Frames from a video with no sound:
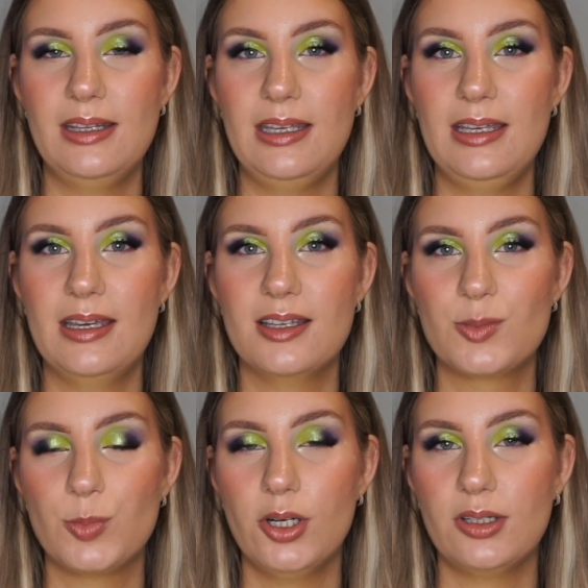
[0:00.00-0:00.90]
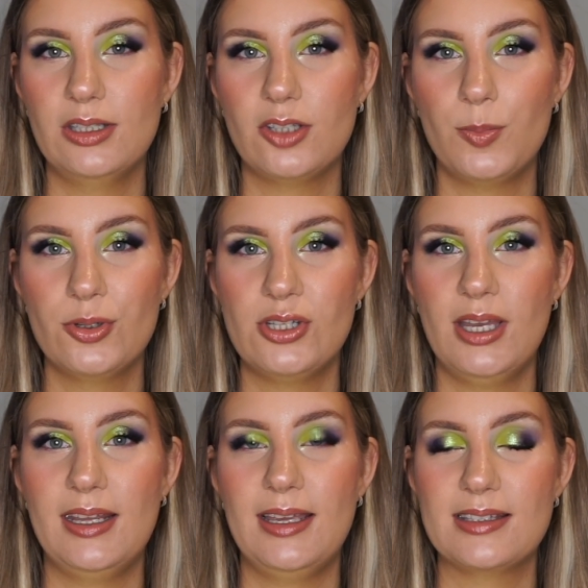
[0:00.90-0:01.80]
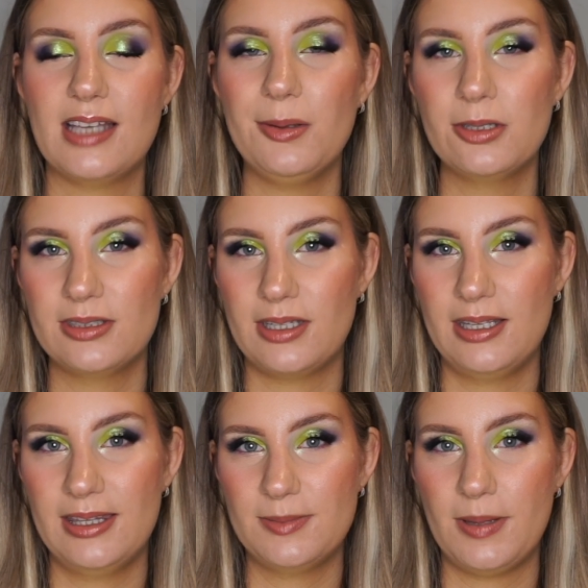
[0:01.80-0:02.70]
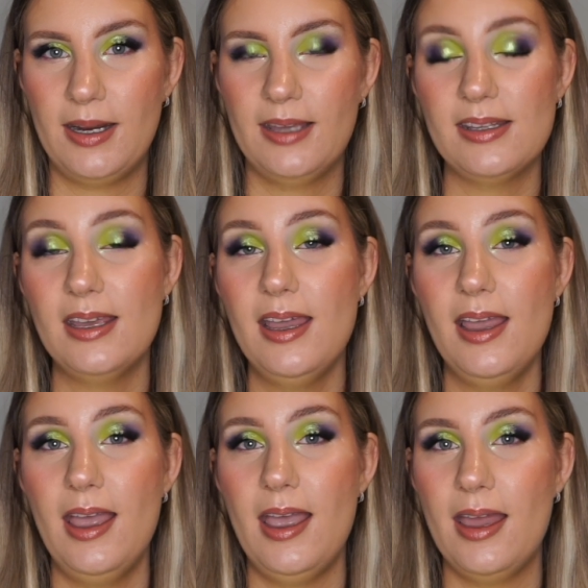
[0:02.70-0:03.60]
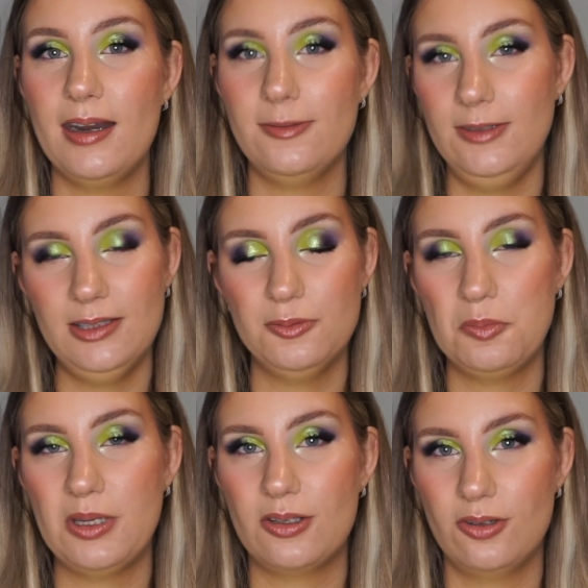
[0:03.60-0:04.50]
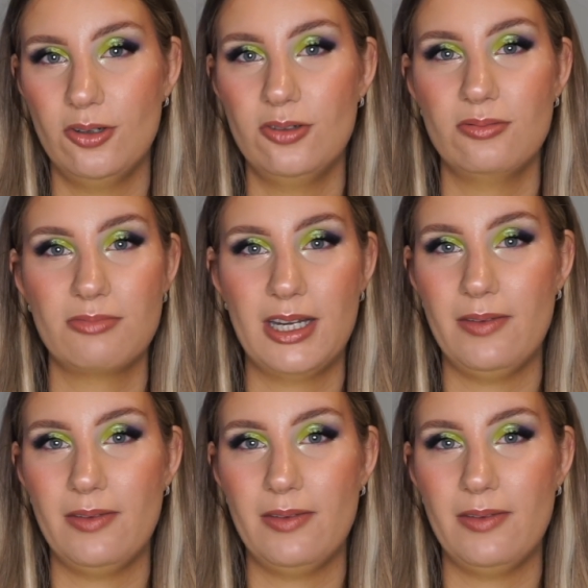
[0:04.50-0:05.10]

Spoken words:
The sparkly topper shade is absolutely stunning in this palette, and I think this would be a good kind of